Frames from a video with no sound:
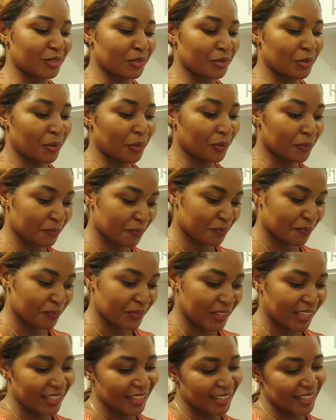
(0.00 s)
So
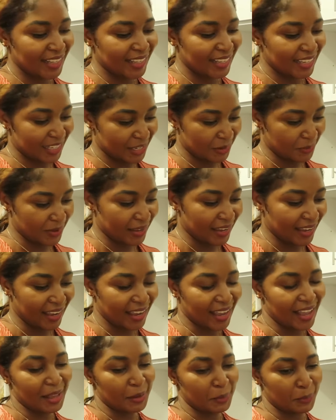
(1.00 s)
anyway,
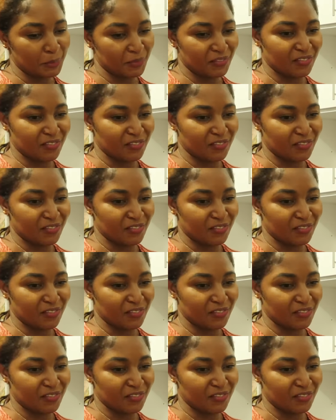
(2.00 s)
I